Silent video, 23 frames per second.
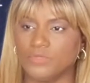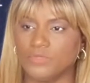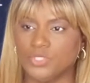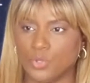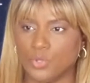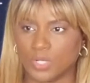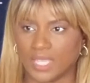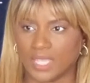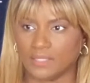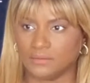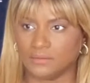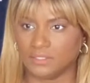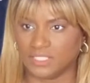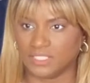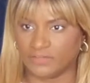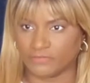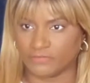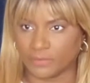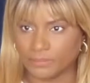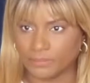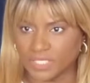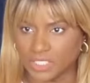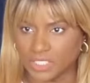you can
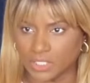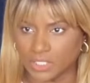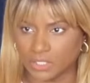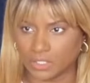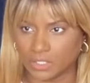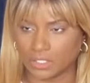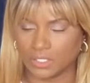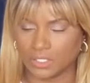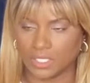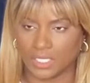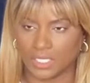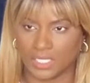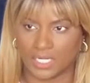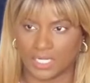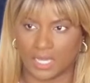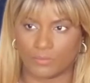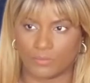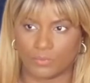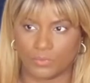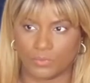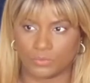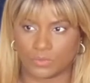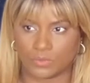leave them here and
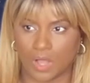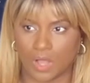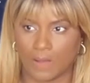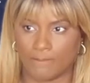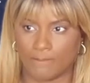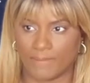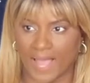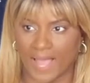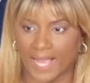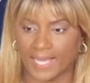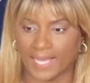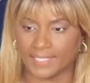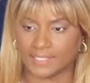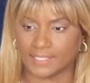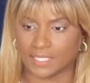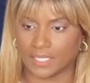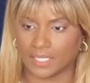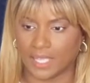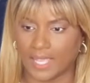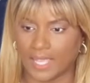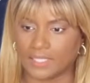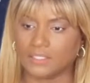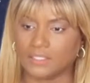I will come back at
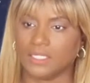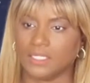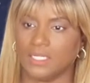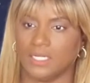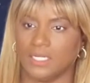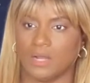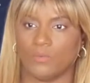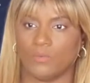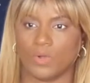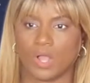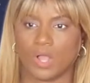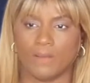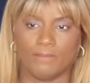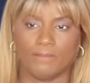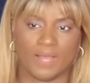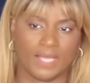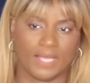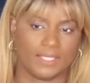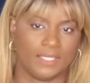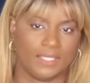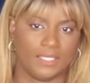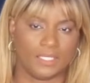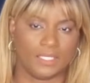the end and I will come
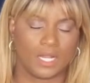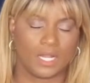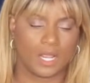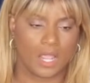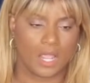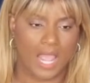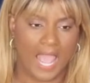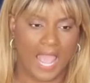back and